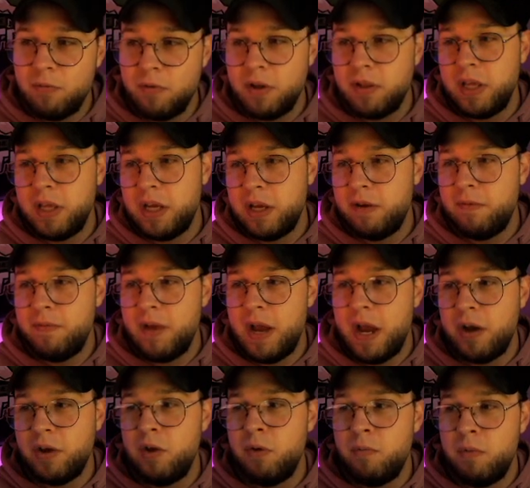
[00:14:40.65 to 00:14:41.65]
really good
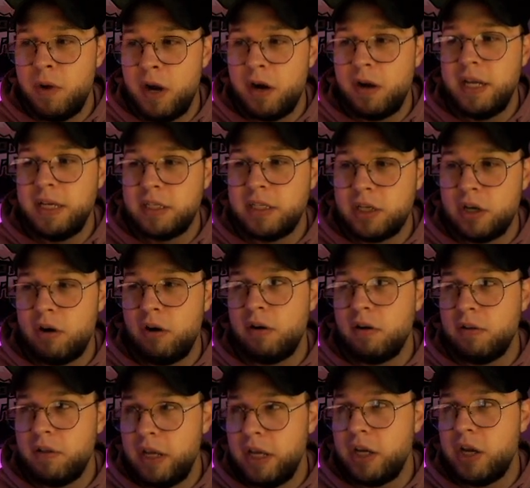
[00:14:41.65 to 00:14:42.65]
value where he's
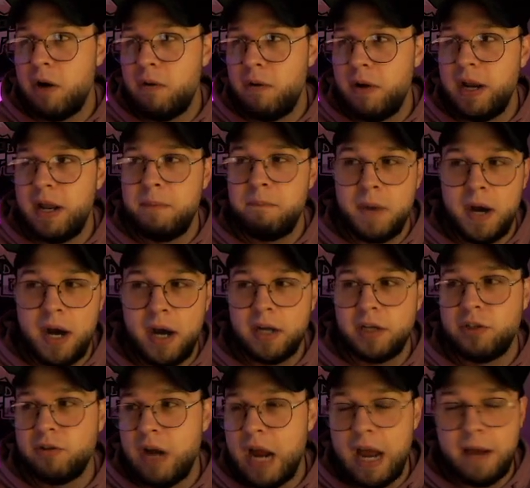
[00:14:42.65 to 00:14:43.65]
currently going in mock
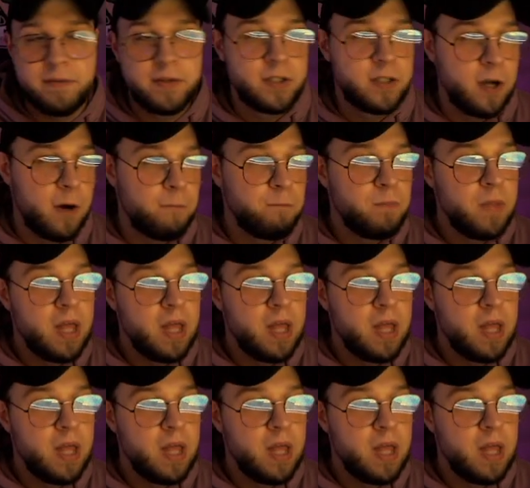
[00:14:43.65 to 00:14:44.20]
drafts. So